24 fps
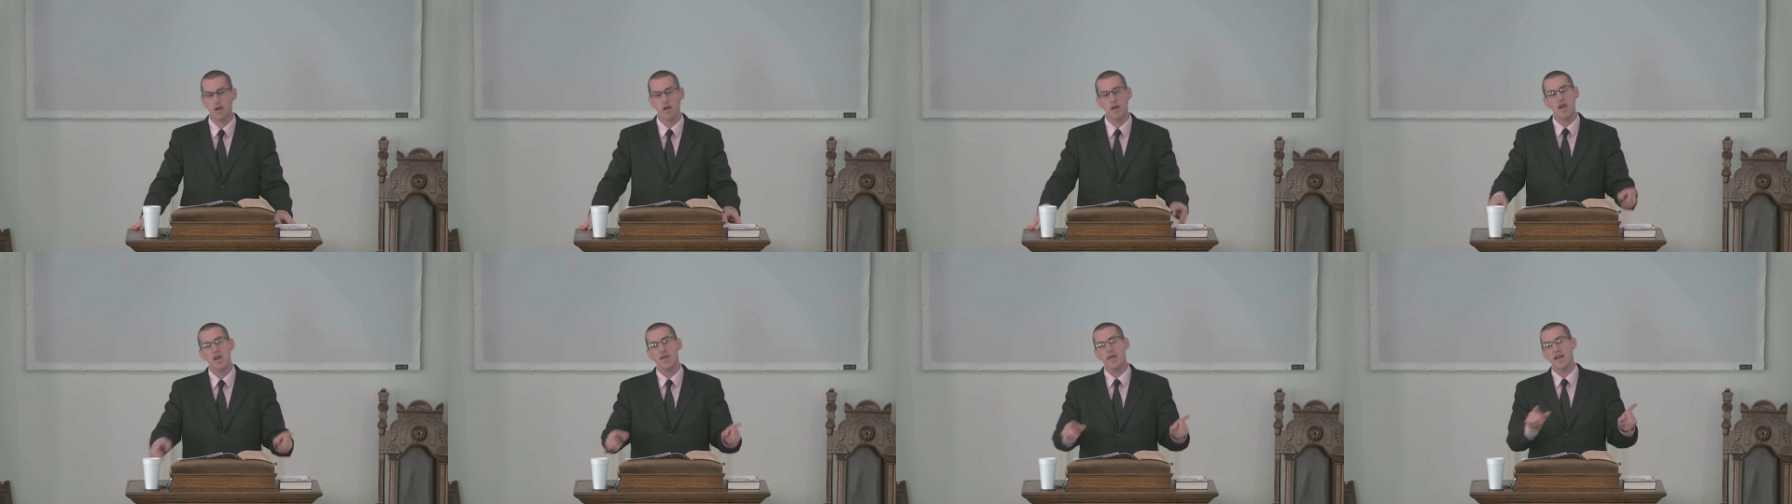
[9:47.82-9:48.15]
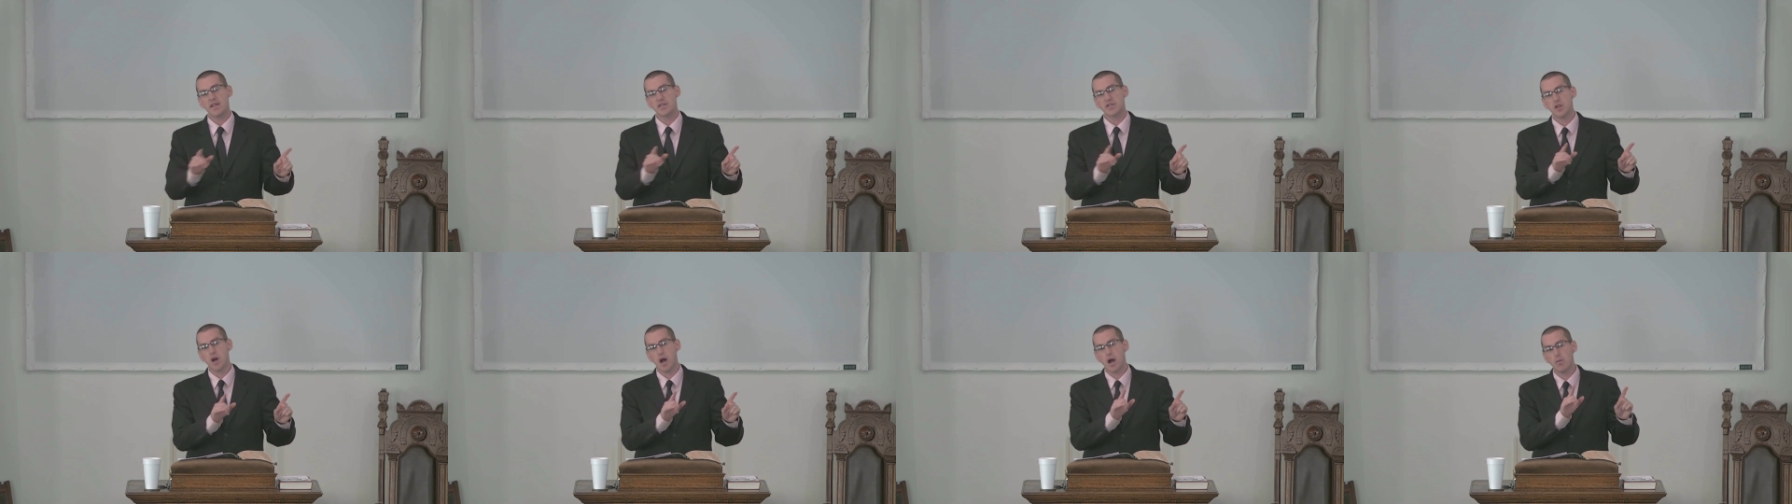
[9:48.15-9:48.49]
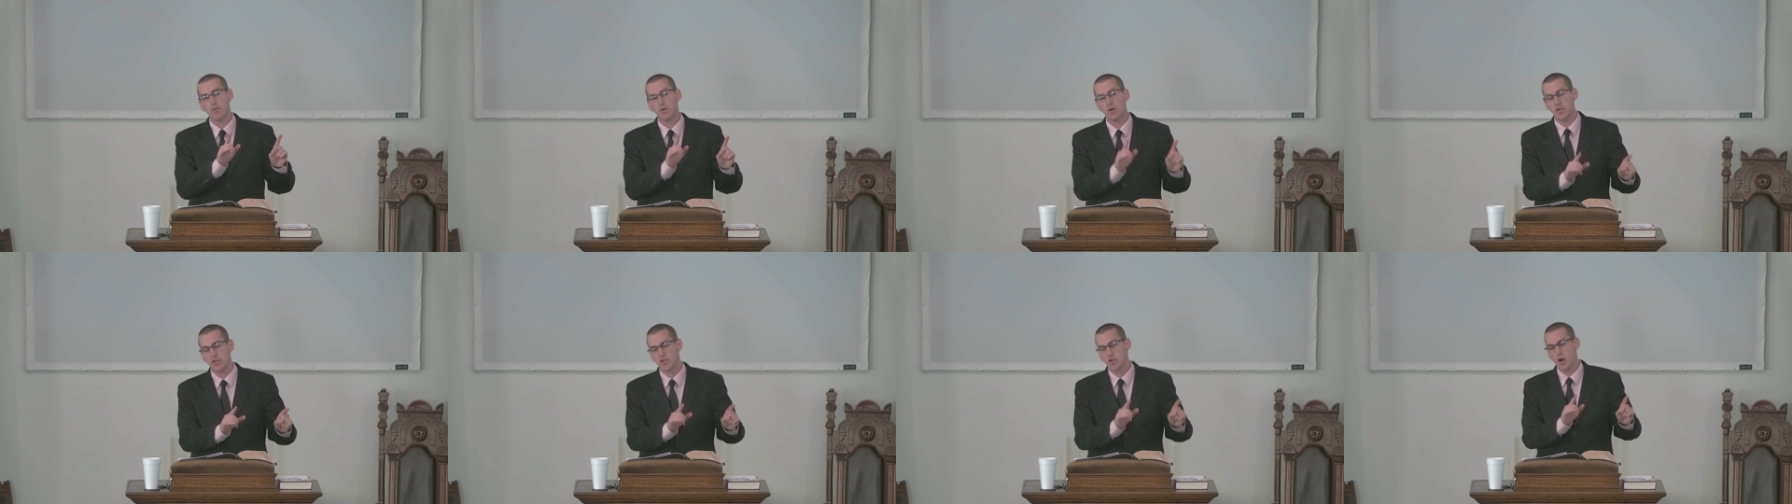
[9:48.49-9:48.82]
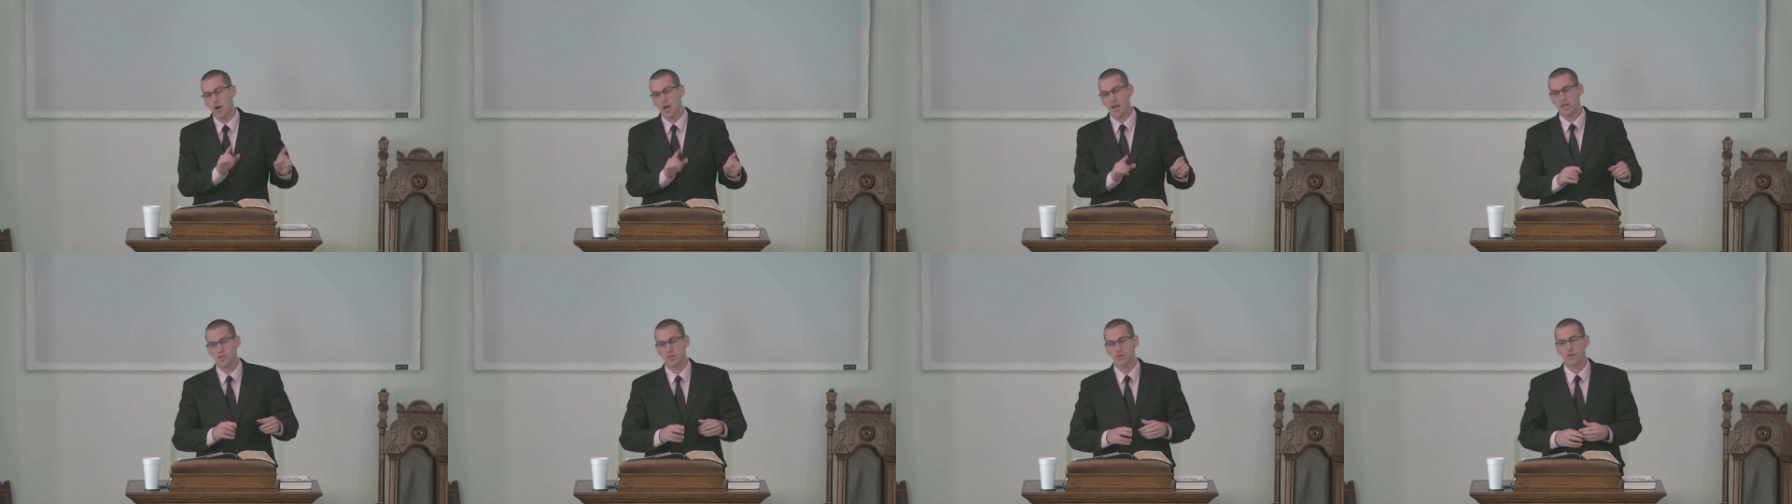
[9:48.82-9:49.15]
here. That's not what
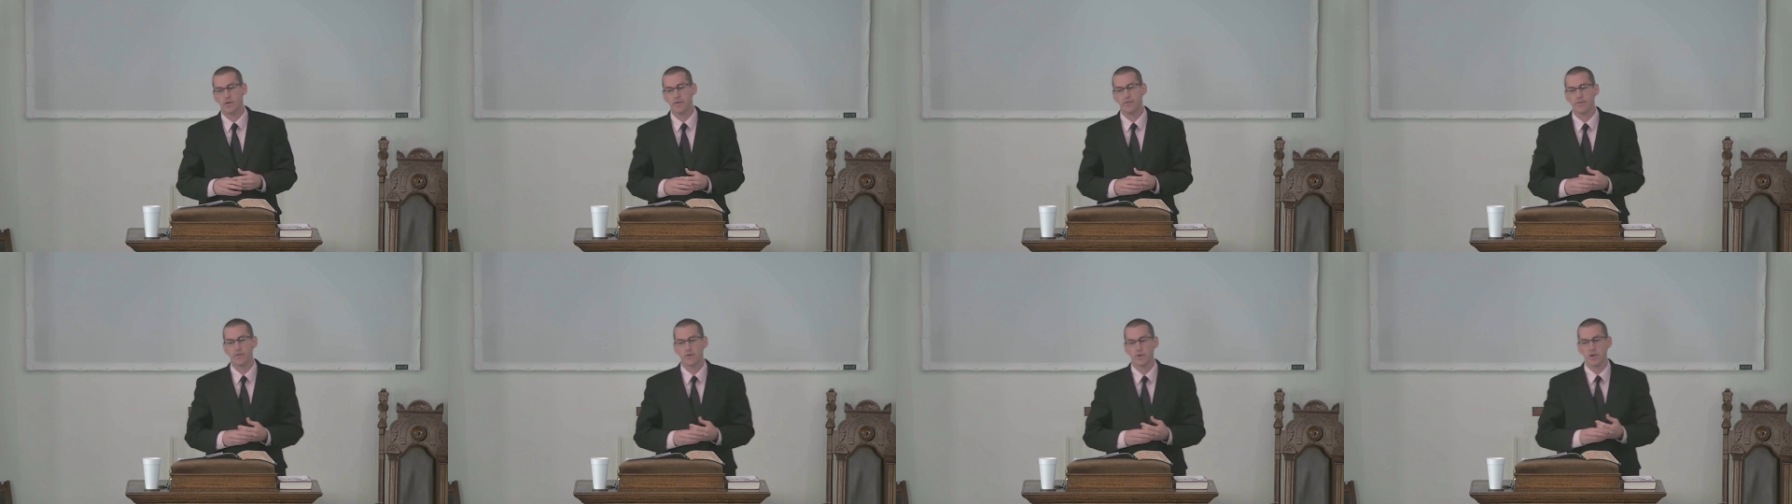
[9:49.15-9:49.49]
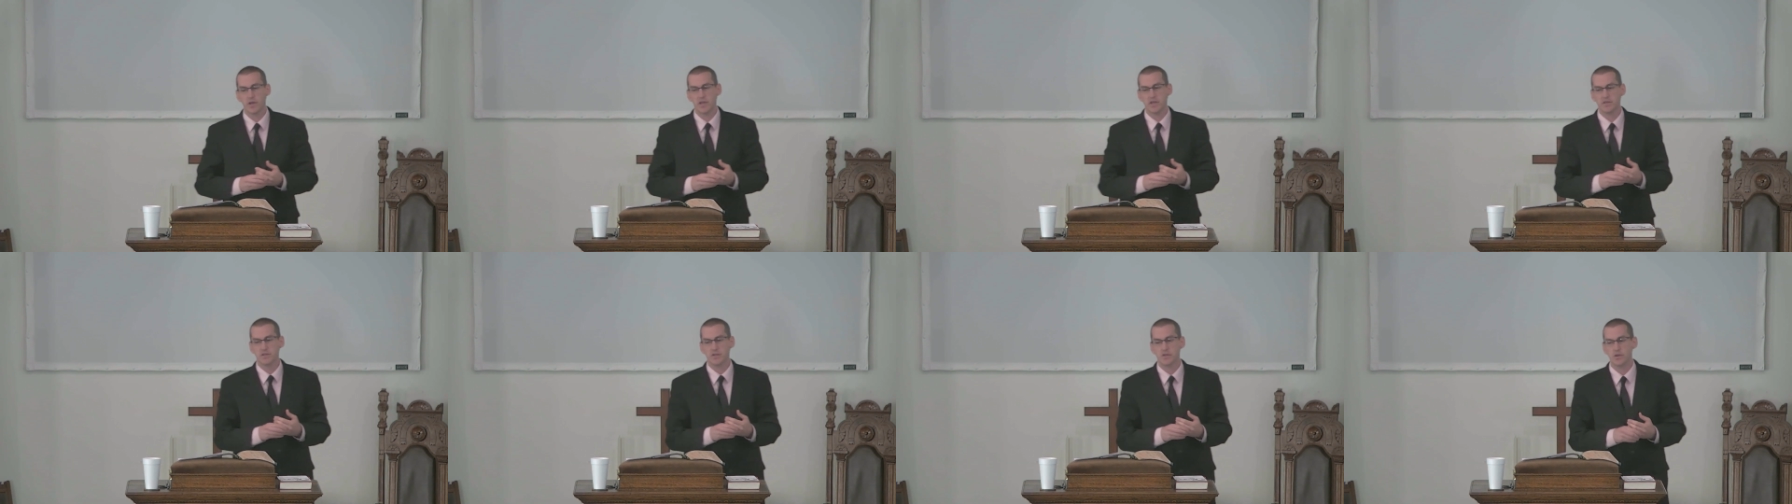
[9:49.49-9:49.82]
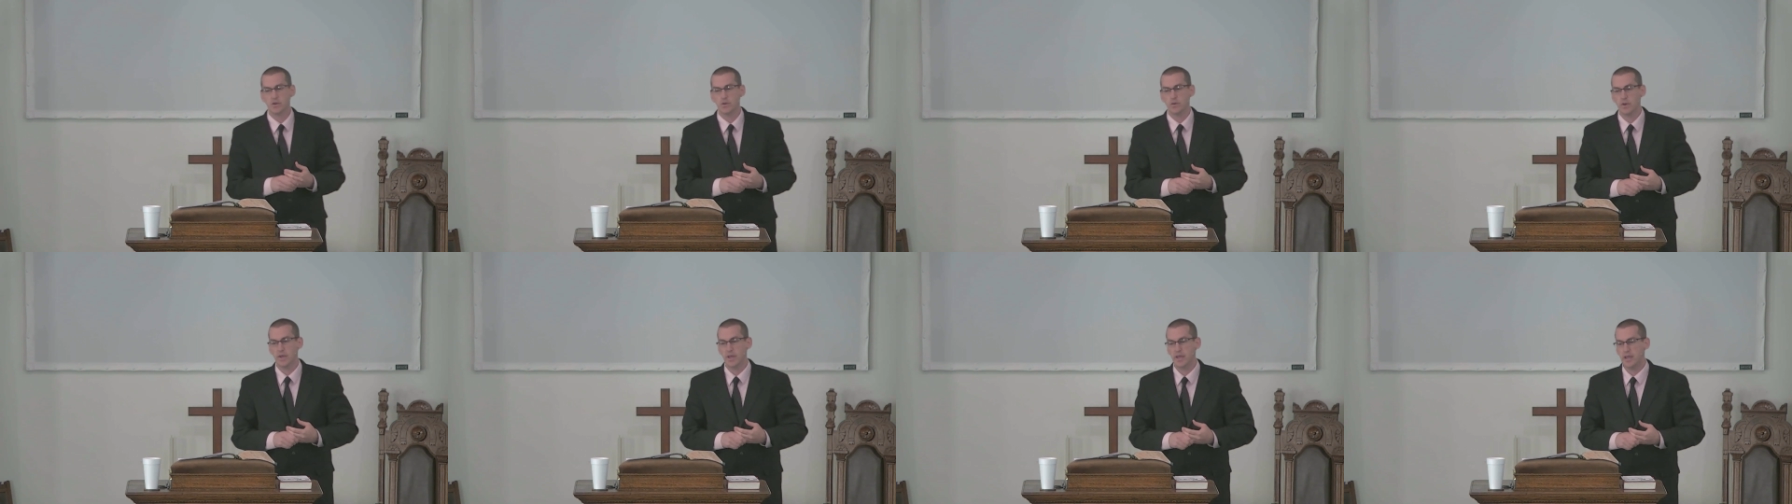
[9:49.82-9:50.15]
John is referring to